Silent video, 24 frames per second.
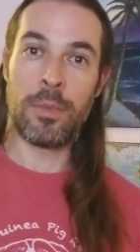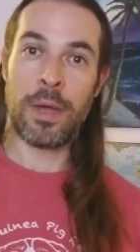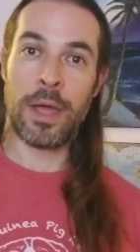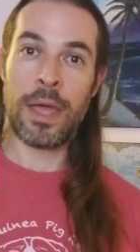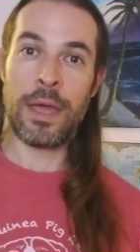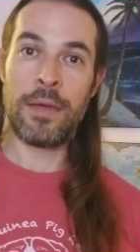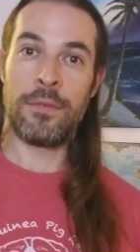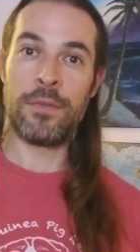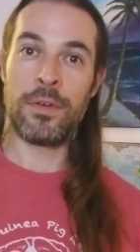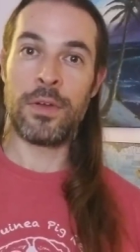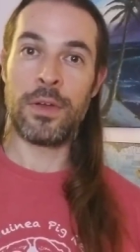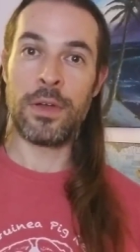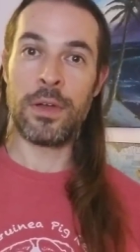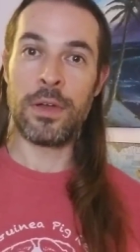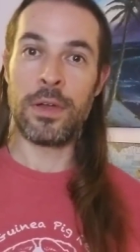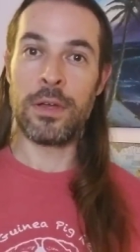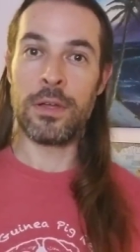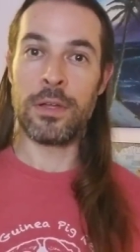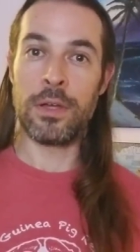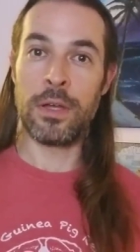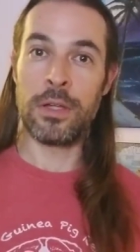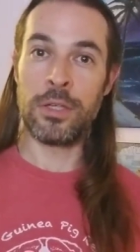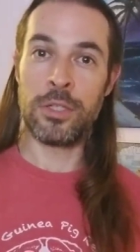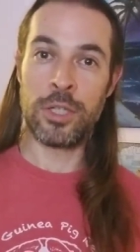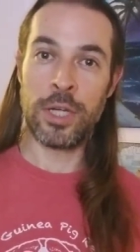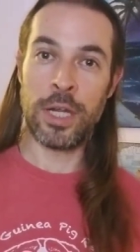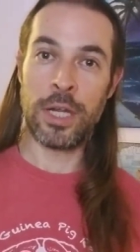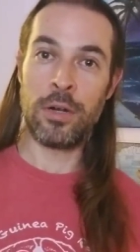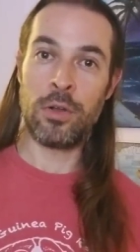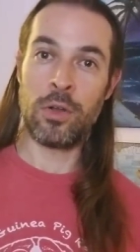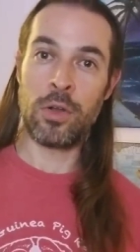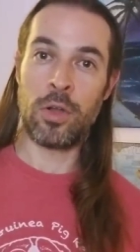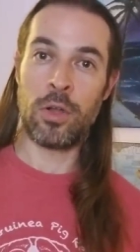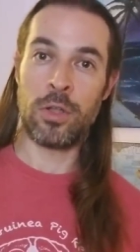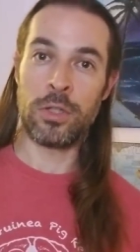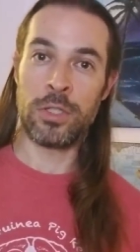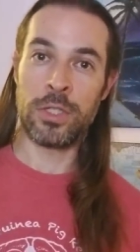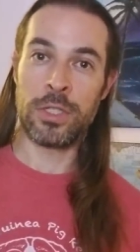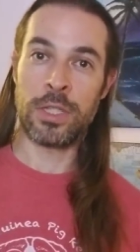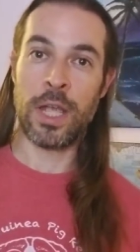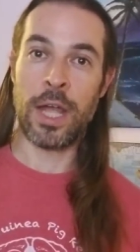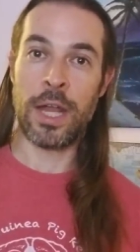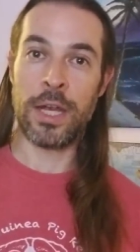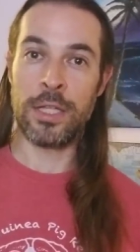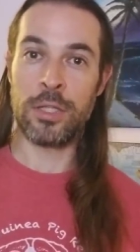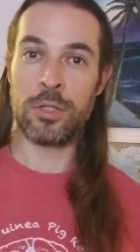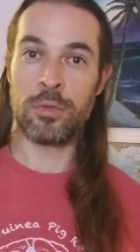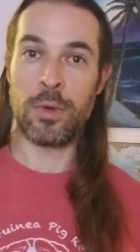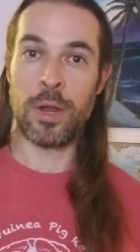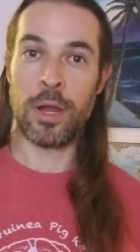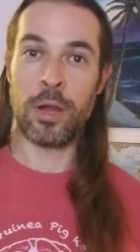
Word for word: I have a, a, a, channel called Scotty's